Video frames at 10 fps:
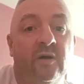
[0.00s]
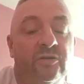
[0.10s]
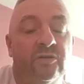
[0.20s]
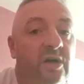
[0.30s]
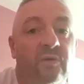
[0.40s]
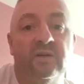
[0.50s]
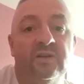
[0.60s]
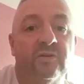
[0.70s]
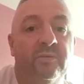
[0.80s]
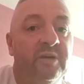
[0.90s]
there's no
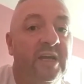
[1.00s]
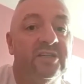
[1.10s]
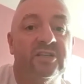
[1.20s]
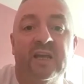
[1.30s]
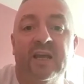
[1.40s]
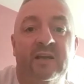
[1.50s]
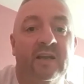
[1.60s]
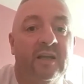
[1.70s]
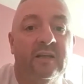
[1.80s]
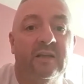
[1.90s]
discrimination against
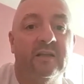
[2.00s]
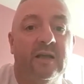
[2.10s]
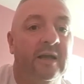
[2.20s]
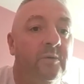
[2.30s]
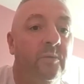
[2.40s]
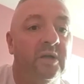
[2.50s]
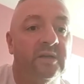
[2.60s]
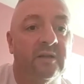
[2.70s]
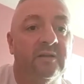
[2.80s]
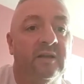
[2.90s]
anyone
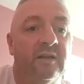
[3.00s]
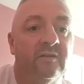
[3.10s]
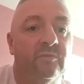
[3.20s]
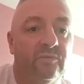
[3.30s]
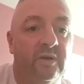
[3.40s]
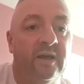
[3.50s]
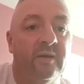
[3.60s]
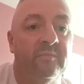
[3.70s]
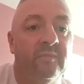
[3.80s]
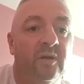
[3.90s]
that
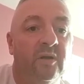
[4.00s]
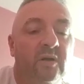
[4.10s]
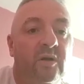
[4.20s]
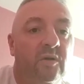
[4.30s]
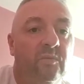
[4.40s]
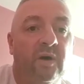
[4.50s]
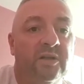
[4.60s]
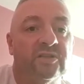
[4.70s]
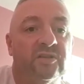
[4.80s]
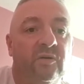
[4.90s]

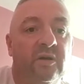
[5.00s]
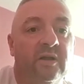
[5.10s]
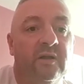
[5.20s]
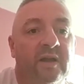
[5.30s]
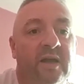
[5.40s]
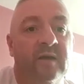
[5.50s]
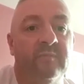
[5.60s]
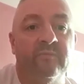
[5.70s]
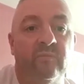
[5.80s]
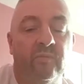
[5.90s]
wants to
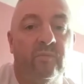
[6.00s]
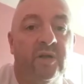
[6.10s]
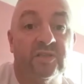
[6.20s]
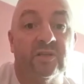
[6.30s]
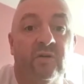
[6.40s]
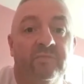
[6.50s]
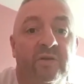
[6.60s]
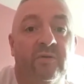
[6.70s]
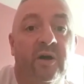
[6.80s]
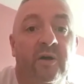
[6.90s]
wants to come
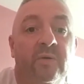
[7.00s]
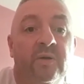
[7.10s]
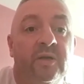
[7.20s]
to Grow.